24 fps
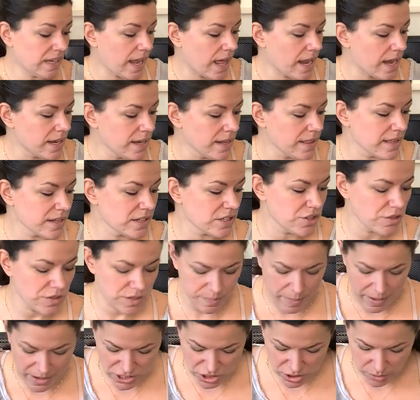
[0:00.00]
not anything too
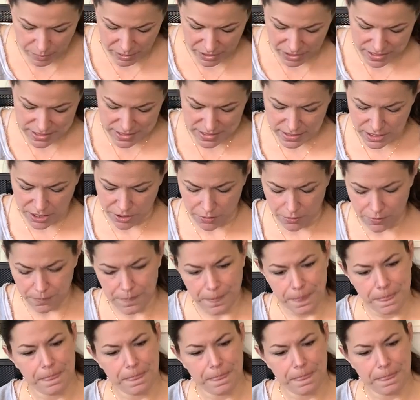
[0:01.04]
special, but it's cute.